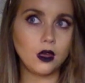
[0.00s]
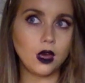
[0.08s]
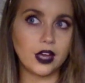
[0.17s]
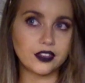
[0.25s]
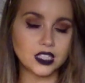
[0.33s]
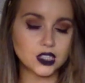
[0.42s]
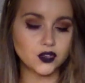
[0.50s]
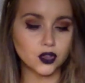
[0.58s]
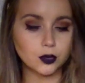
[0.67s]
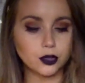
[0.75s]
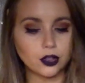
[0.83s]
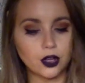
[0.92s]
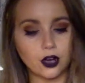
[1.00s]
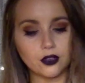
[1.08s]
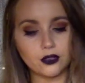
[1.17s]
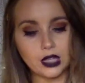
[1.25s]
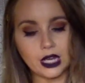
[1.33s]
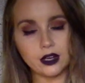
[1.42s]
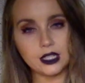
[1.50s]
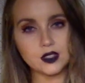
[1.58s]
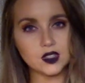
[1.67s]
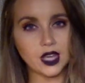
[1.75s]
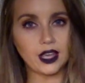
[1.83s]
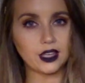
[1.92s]
at this full moon, are very
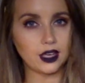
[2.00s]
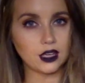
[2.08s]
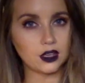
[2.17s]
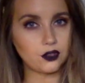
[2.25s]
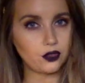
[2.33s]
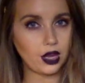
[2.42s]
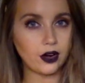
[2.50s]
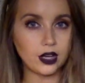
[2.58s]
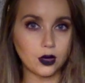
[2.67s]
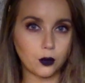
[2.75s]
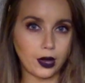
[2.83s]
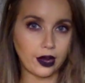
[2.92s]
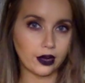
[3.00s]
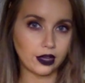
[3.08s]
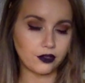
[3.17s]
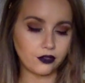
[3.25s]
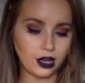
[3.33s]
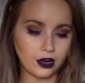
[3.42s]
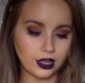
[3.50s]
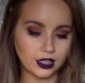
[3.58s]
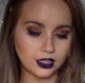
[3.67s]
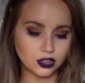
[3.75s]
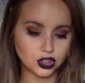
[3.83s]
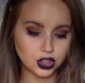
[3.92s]
psychic and very aware and very
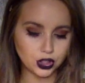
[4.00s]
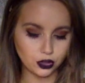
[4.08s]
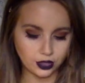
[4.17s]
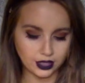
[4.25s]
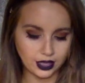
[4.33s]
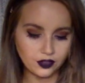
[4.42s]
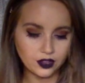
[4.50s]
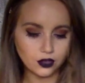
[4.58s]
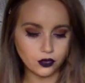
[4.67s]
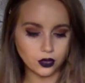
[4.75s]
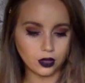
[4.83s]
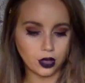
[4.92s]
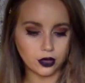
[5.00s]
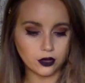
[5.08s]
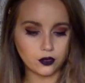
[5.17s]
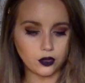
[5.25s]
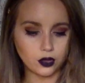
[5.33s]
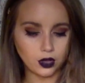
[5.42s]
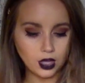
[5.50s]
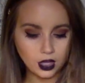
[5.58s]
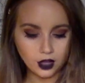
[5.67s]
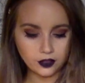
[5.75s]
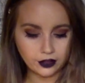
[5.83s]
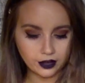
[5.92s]
in tune. And I think for a lot of you,
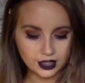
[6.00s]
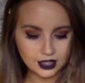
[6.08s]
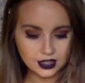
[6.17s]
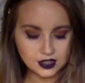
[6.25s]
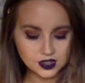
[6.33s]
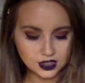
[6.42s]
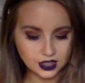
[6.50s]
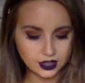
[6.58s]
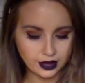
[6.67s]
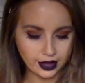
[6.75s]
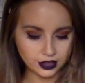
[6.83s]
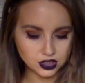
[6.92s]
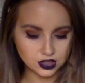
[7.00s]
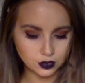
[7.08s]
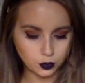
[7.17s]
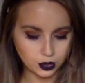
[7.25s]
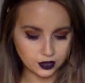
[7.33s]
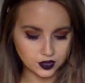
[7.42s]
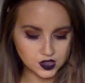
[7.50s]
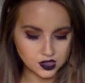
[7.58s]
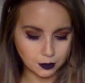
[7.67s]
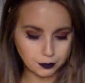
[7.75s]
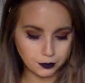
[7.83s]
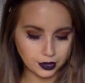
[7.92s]
there is a connection with
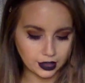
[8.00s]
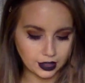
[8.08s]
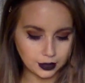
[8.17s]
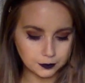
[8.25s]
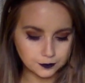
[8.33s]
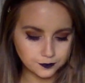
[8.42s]
somebody,